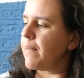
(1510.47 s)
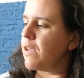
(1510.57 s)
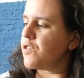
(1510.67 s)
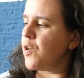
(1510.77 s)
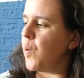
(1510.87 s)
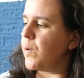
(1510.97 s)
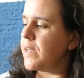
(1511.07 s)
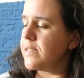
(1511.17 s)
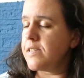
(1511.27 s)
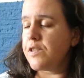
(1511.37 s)
So
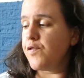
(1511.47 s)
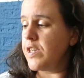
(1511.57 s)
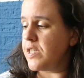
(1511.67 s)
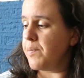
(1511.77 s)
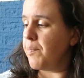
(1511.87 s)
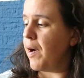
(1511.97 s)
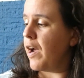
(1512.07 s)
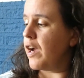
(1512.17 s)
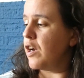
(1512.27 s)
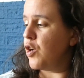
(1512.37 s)
this is written
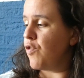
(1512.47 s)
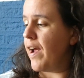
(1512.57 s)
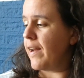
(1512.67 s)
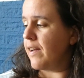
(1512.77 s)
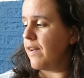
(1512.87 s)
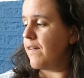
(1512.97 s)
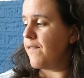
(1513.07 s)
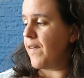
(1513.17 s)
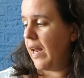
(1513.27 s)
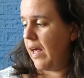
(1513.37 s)
by Loranne
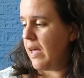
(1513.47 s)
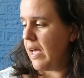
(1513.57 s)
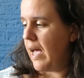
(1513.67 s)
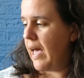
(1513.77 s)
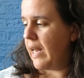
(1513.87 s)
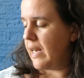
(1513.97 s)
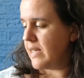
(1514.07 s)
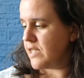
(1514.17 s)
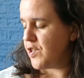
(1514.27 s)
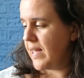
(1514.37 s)
Vella and
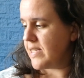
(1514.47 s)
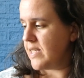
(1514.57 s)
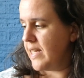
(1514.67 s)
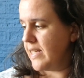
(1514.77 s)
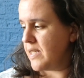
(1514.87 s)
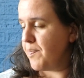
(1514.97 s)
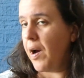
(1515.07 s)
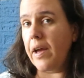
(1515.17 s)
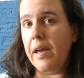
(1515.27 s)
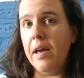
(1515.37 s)
is translated
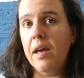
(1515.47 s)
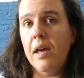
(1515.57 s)
by